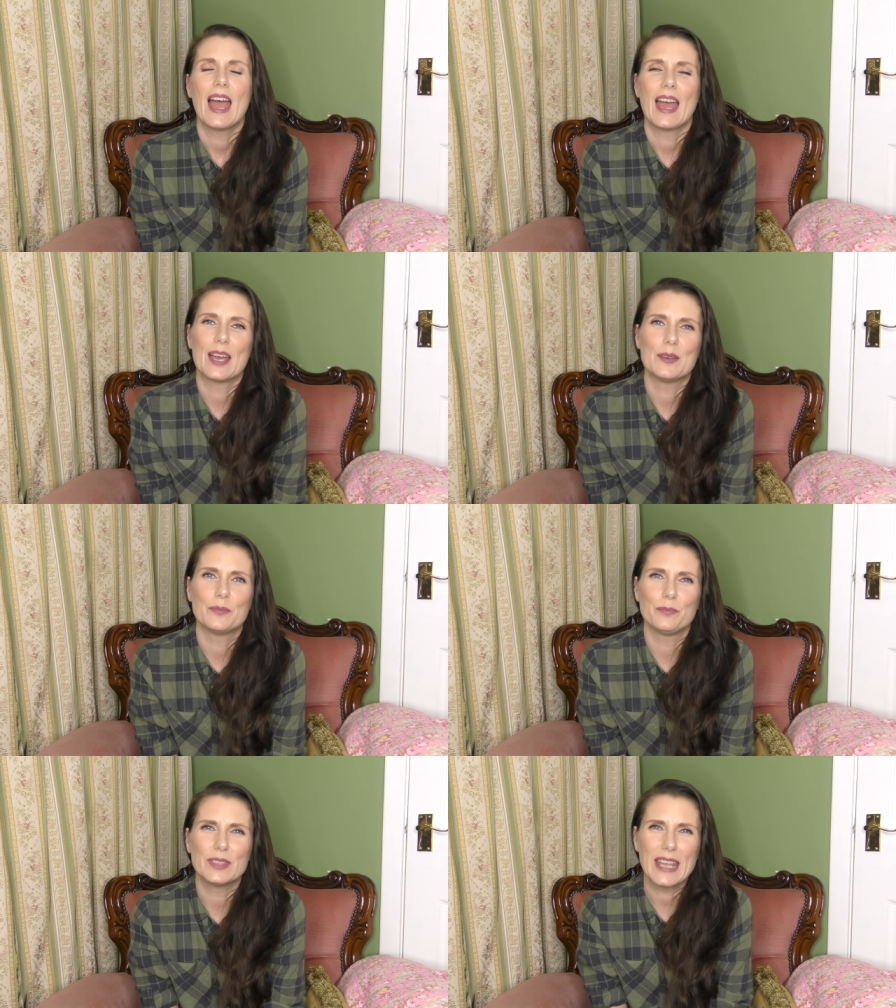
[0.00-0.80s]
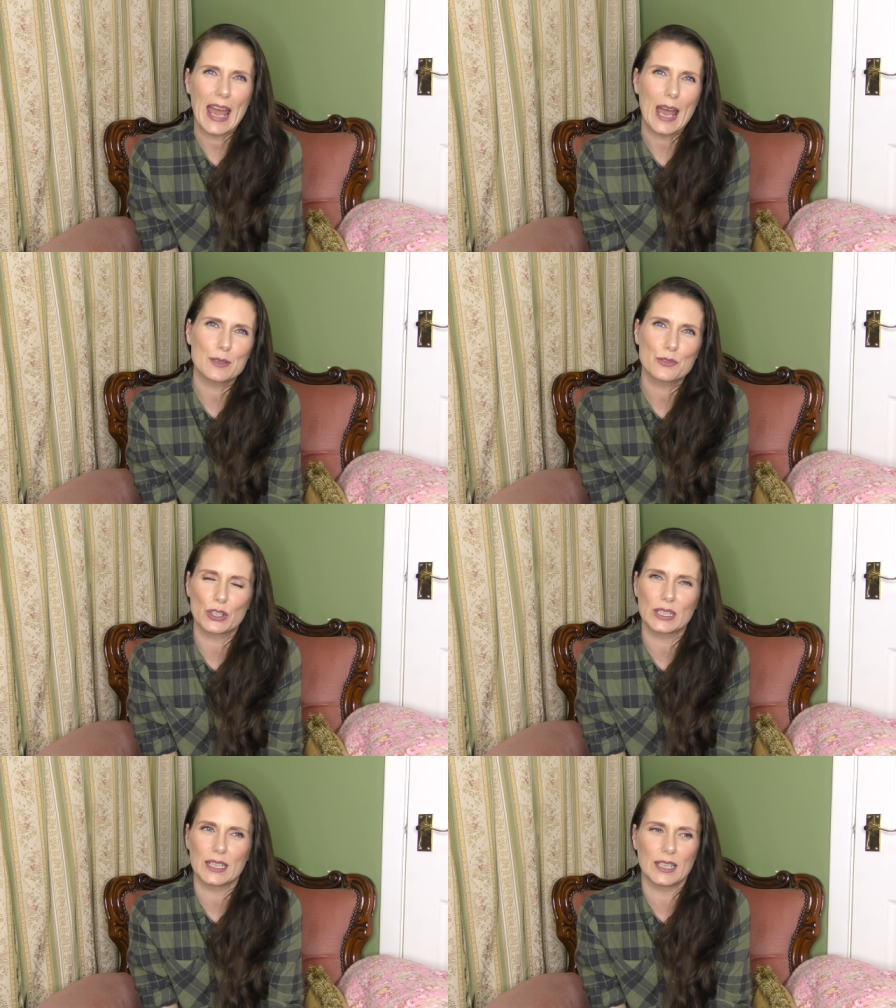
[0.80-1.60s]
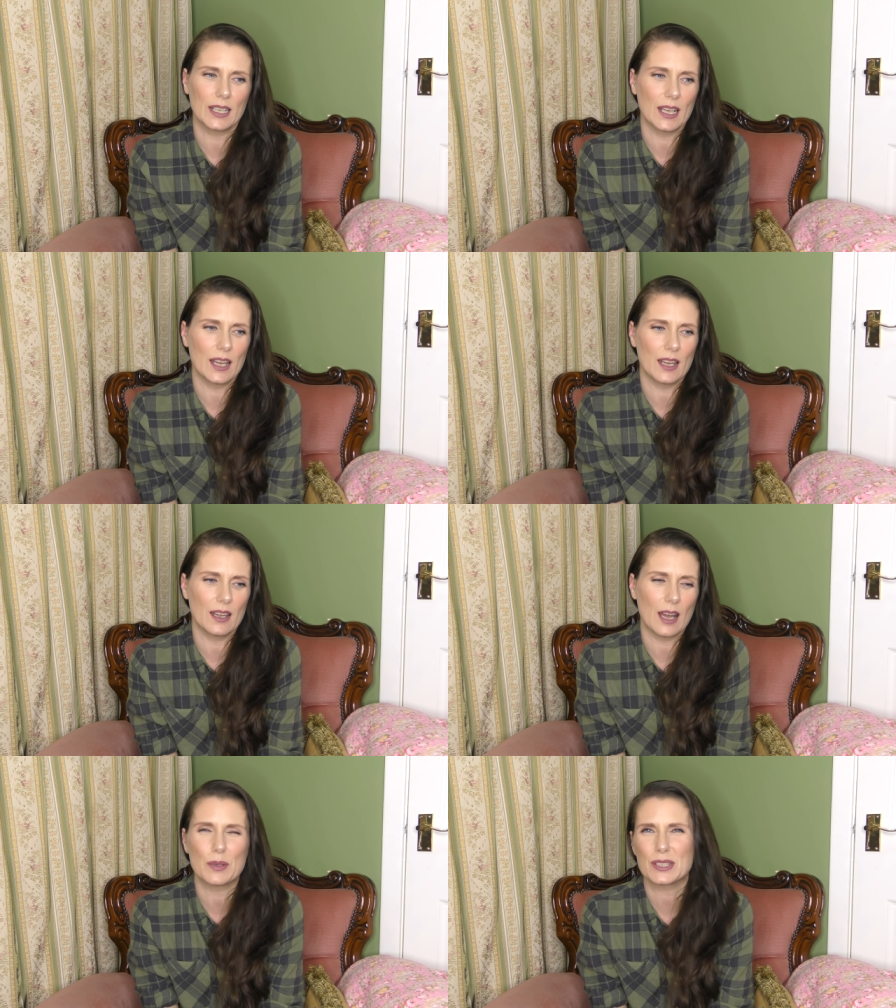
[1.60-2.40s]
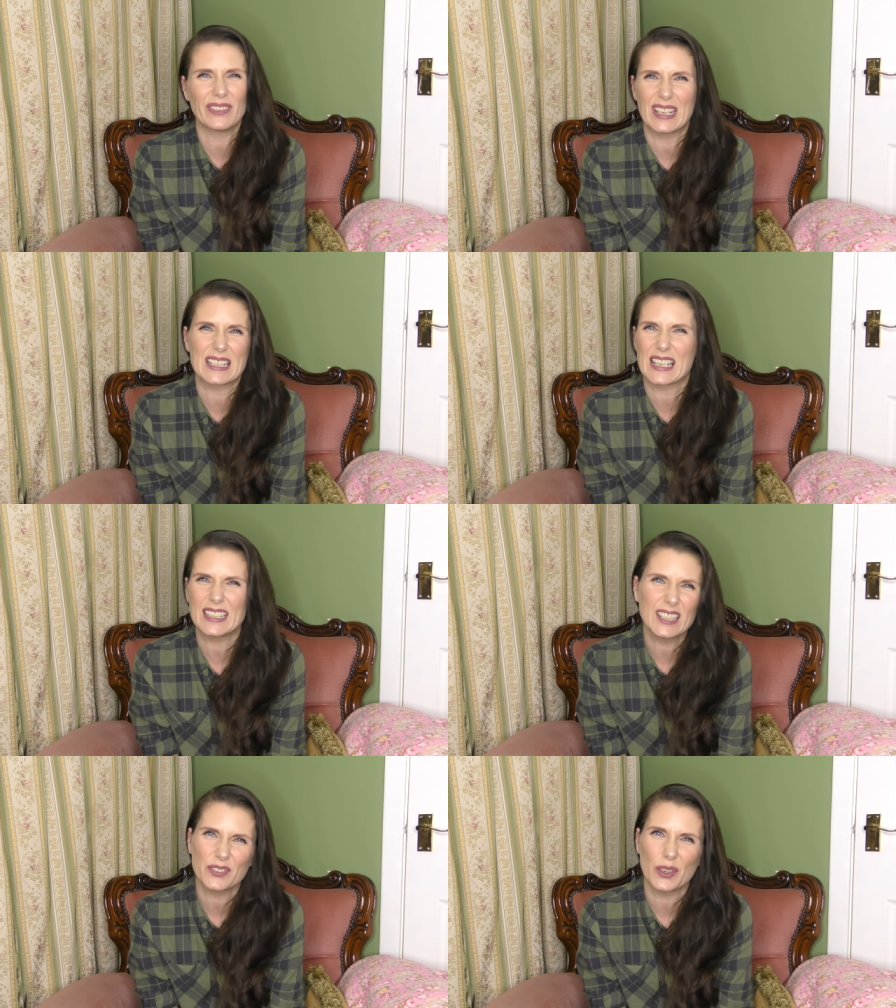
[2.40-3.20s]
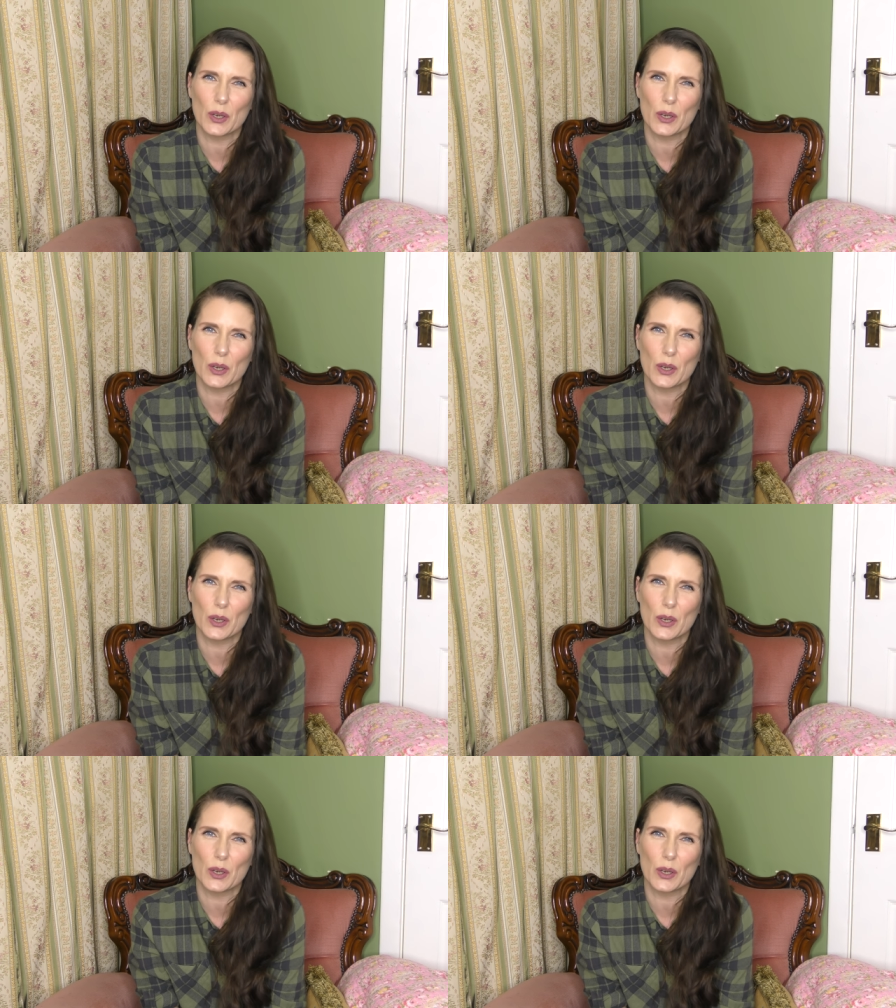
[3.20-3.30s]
um yeah I was really I wasn't very excited for